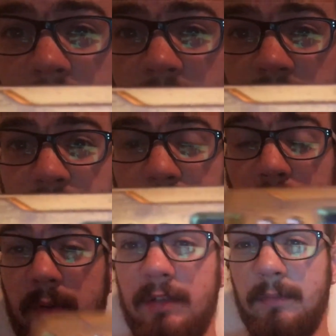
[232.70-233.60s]
And there's
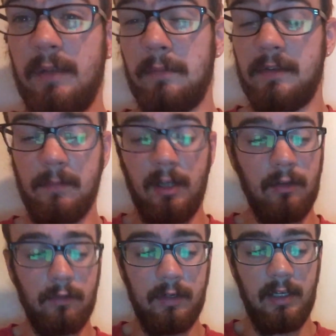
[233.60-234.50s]
Boobies Make Me
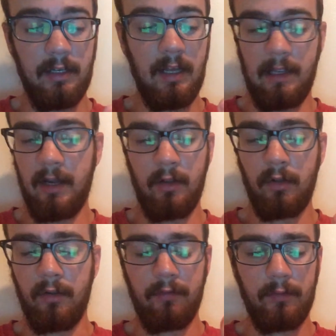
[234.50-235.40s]
Smile, and then I got
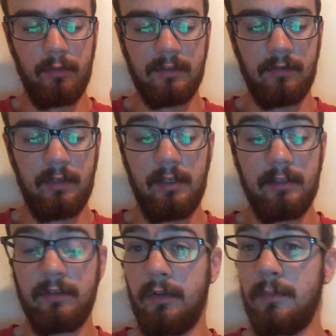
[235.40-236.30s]
all other ones on
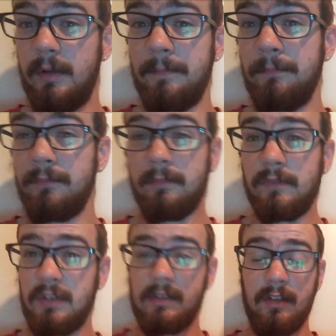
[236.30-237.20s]
here too, but
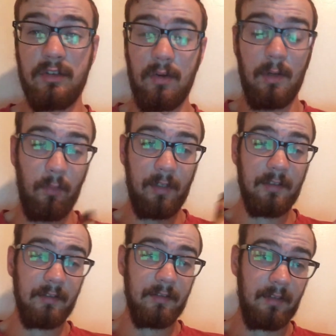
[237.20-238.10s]
just to show it
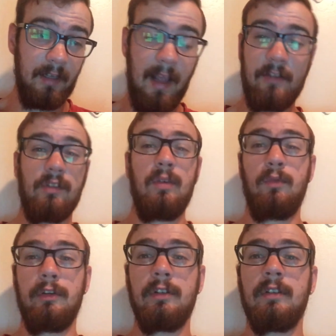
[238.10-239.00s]
works. It actually
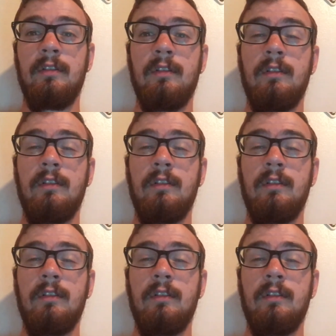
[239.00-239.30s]
works.